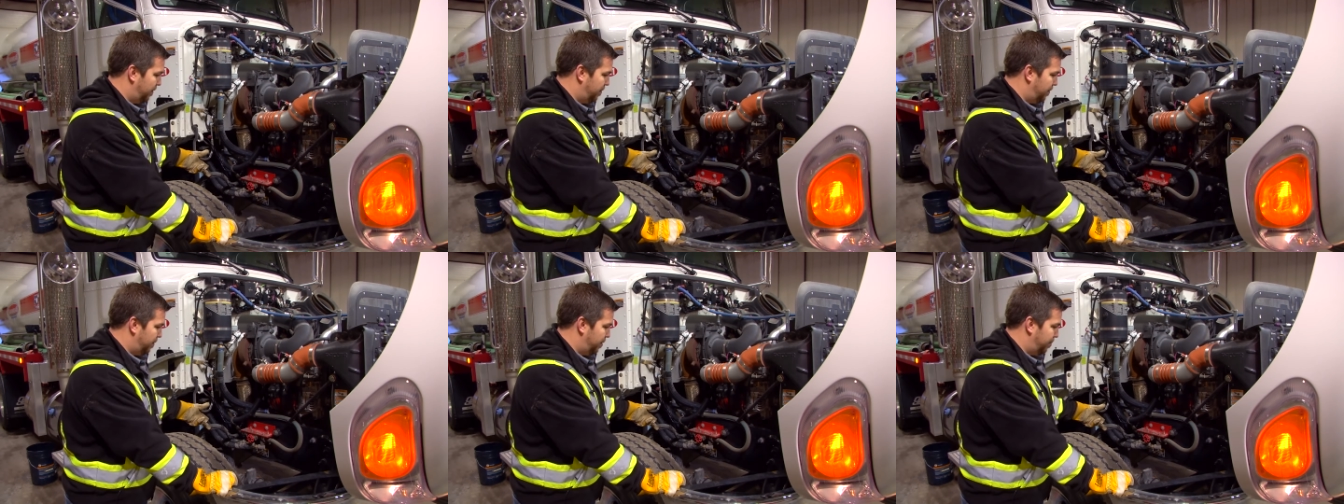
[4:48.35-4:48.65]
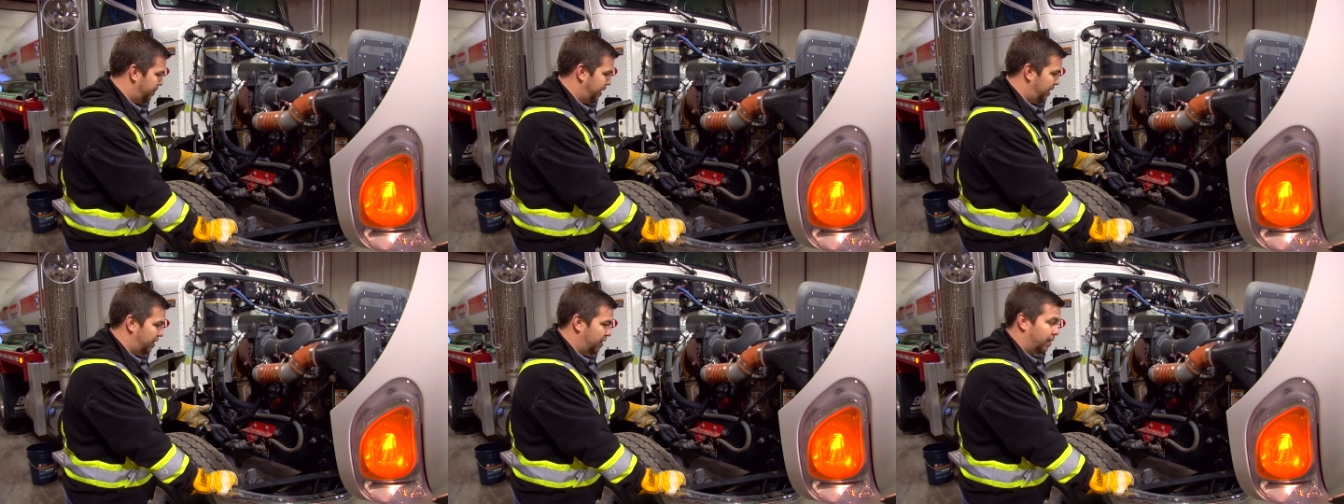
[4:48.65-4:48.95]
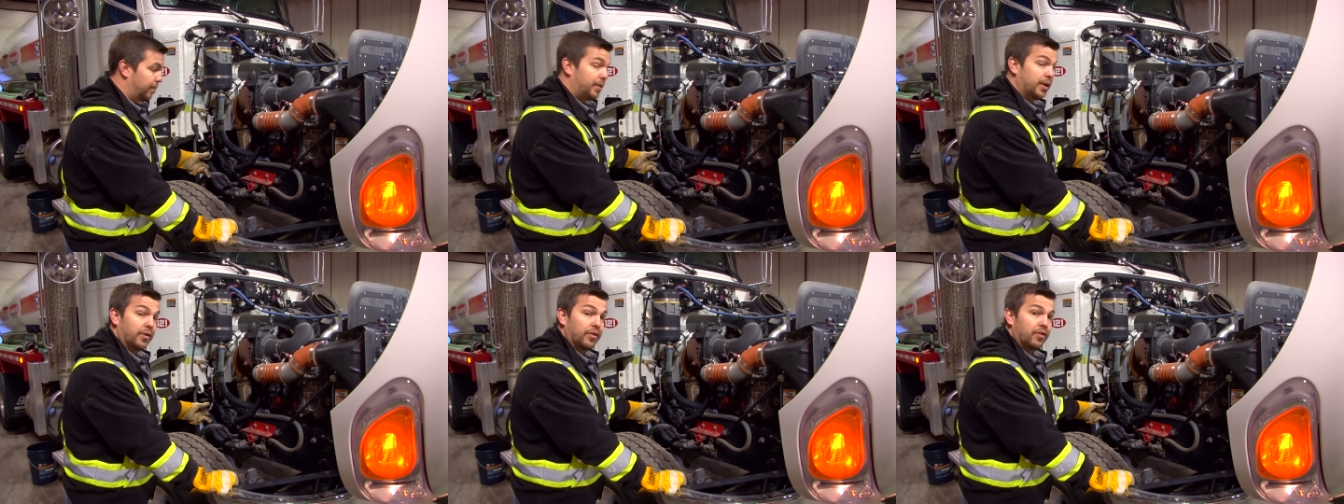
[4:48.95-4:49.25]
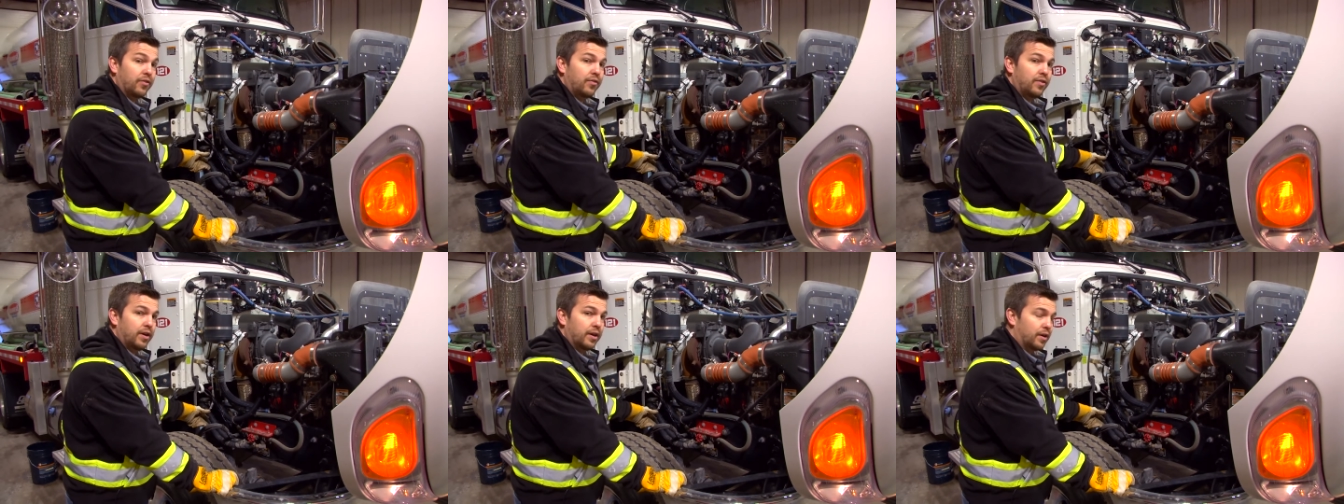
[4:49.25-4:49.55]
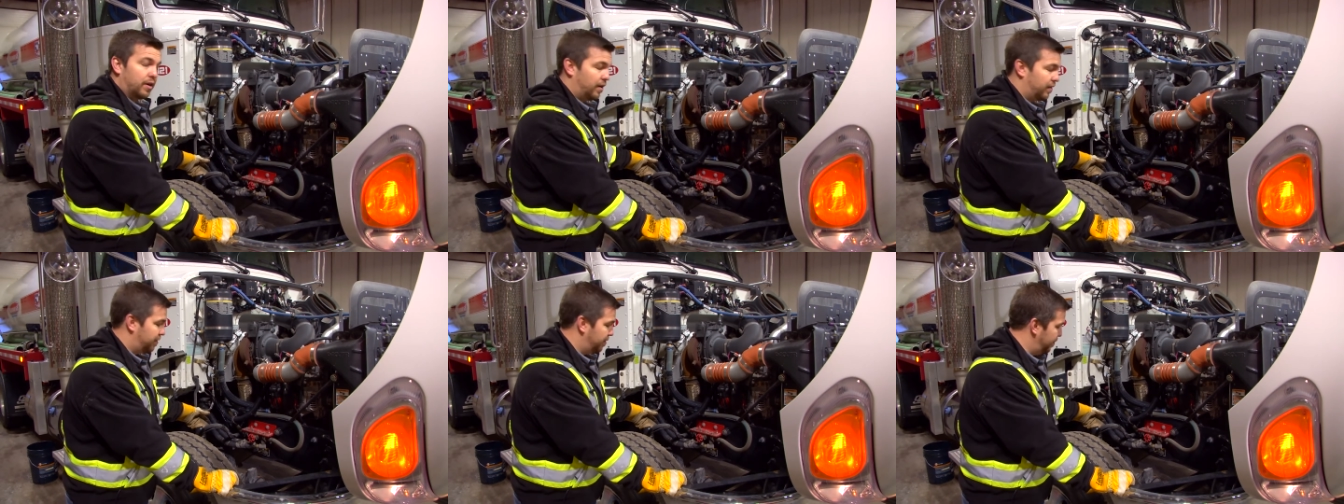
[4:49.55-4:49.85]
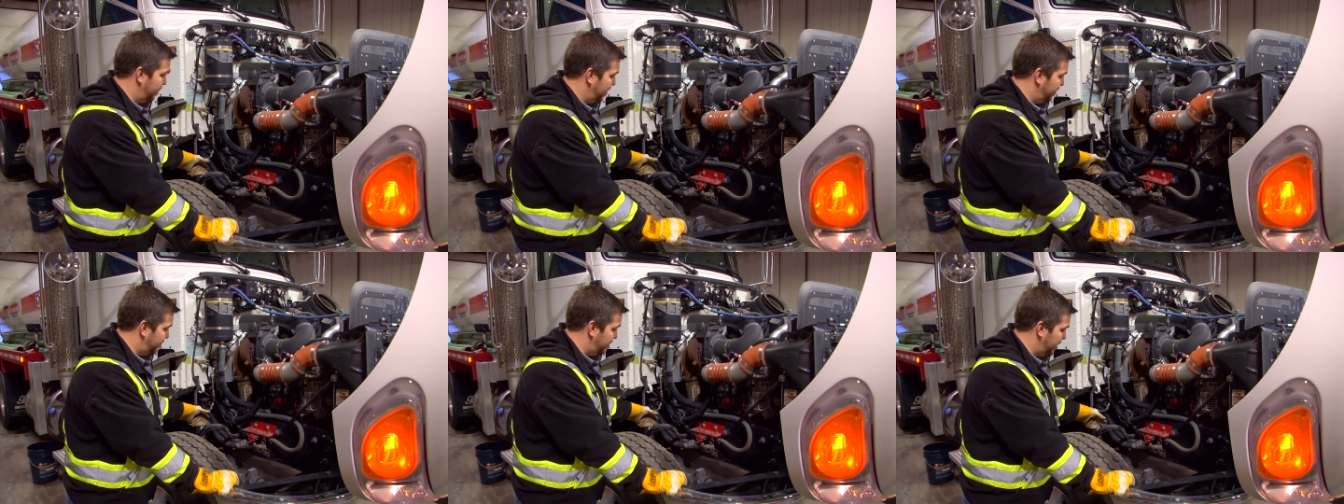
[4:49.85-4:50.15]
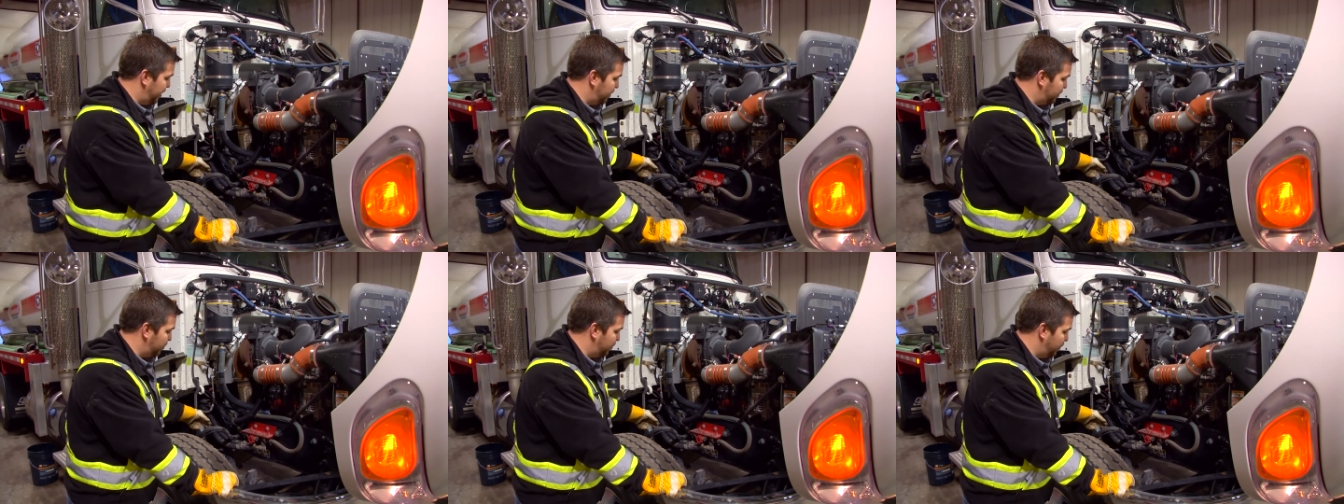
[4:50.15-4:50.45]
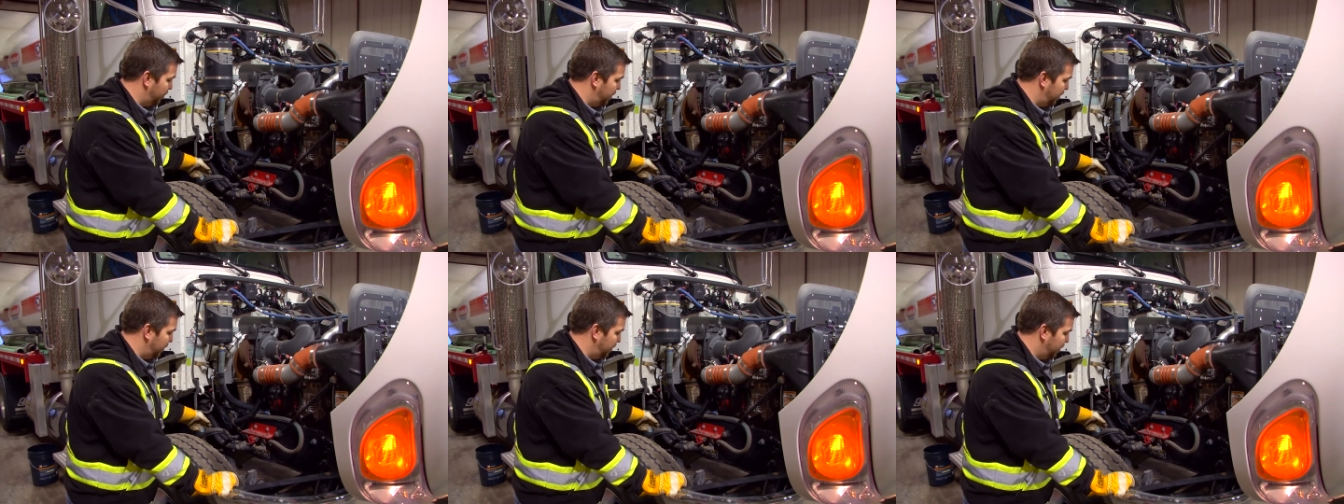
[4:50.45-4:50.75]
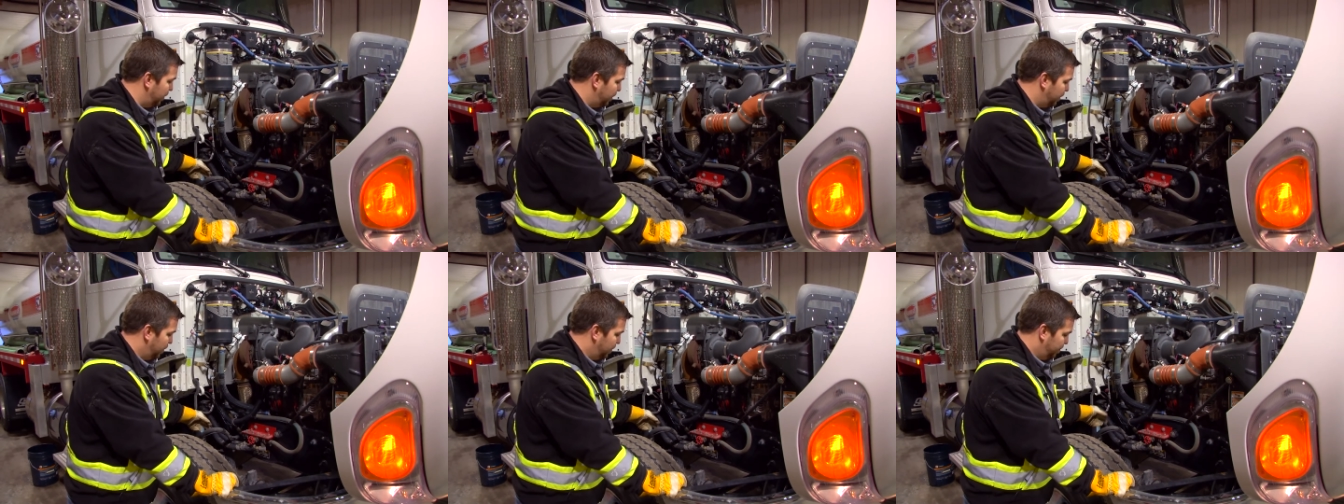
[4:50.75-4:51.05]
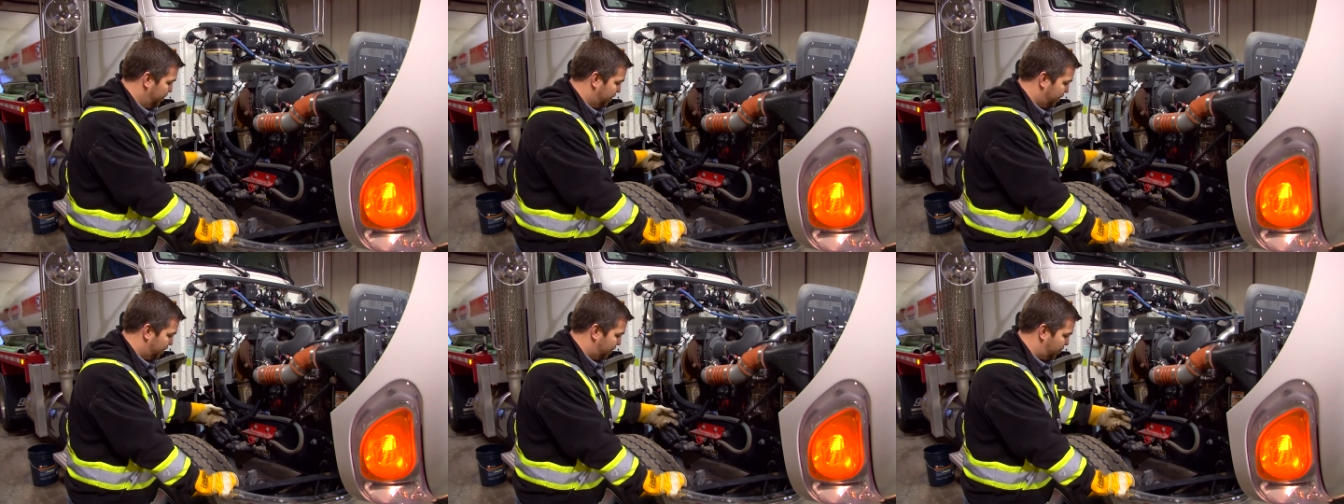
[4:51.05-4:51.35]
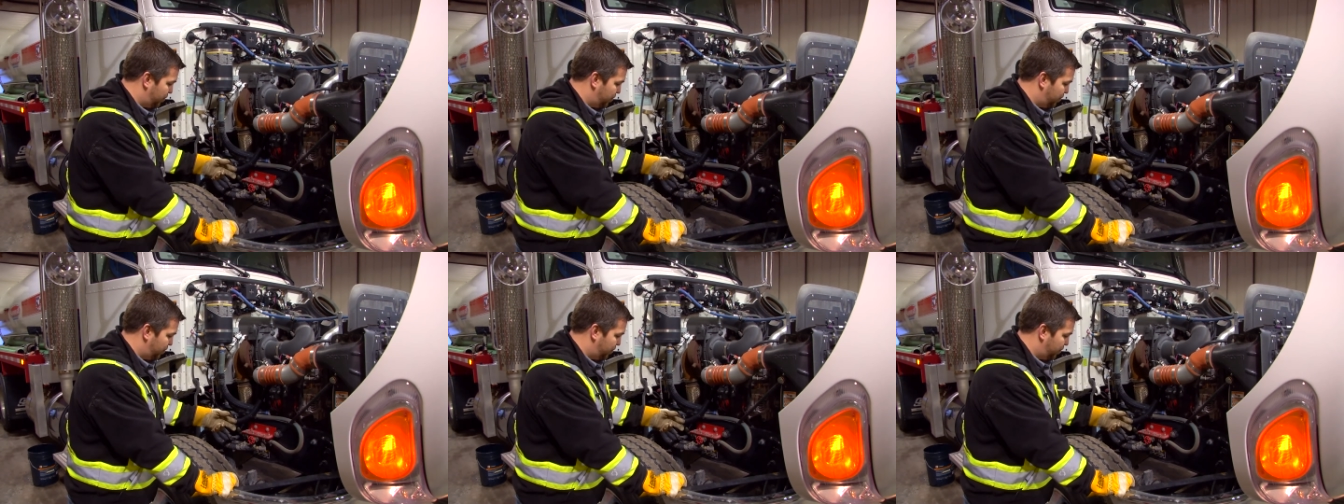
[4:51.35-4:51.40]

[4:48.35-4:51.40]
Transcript: You might not be able to see it all from that vantage point, but our